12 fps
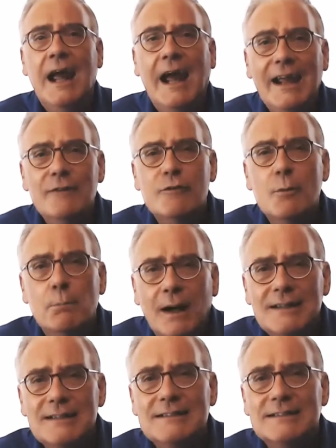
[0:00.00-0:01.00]
A
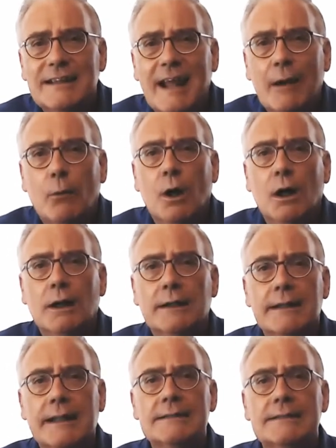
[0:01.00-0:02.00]
robust network
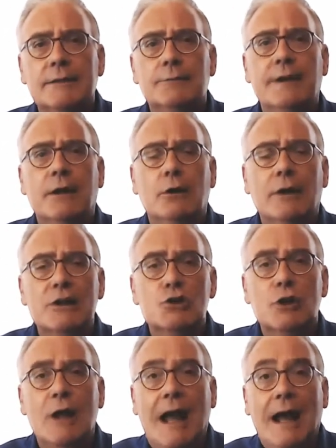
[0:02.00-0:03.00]
needs
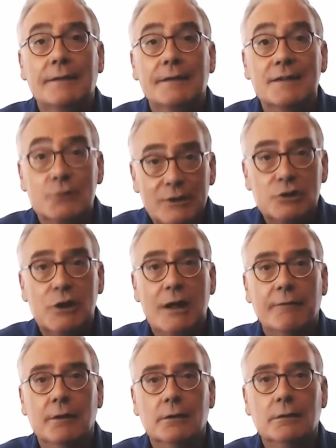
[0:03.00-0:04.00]
configuration at the switch
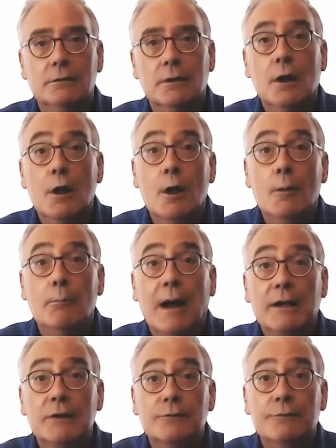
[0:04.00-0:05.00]
level,
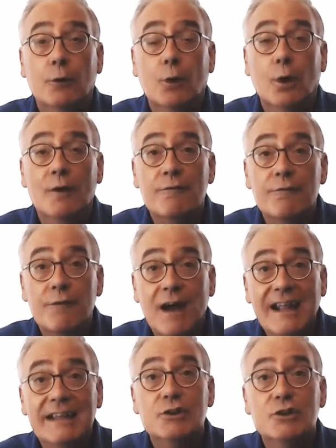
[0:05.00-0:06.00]
but for
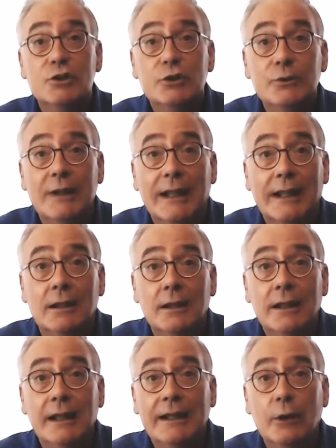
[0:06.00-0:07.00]
fine-tuning,
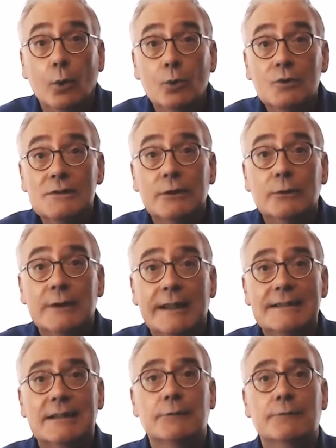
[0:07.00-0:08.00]
it also
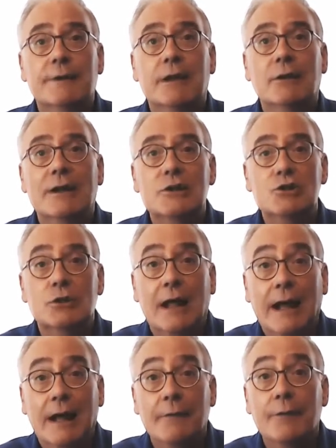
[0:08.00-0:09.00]
needs configuration
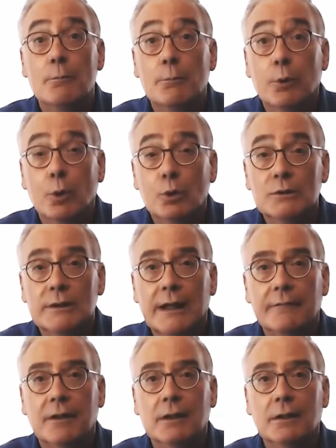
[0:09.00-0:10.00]
at the port
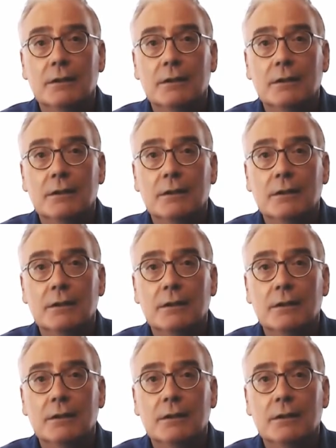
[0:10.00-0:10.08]
level.